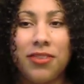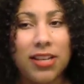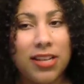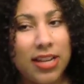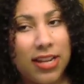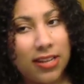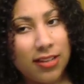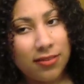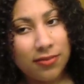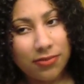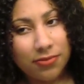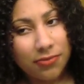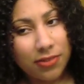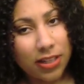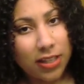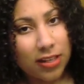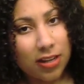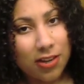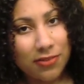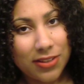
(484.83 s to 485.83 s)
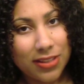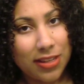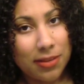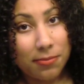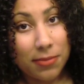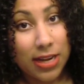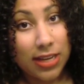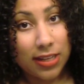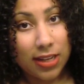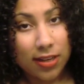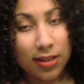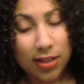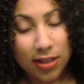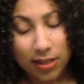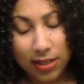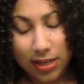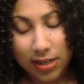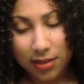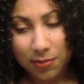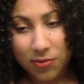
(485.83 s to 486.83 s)
And they freaking don't even make that
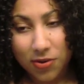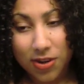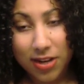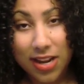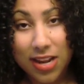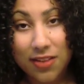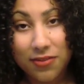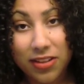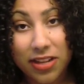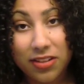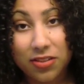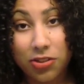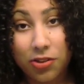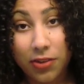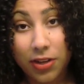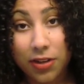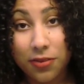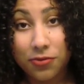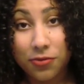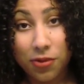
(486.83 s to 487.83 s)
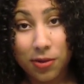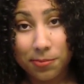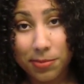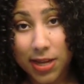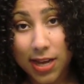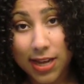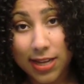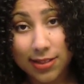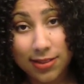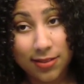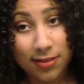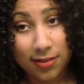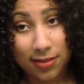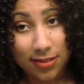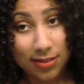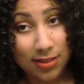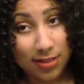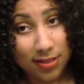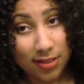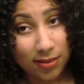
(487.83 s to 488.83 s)
color anymore. And I have, like, 3 or 4 pots
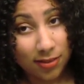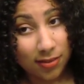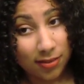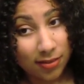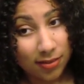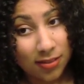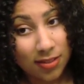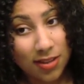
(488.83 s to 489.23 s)
because I was like, huh.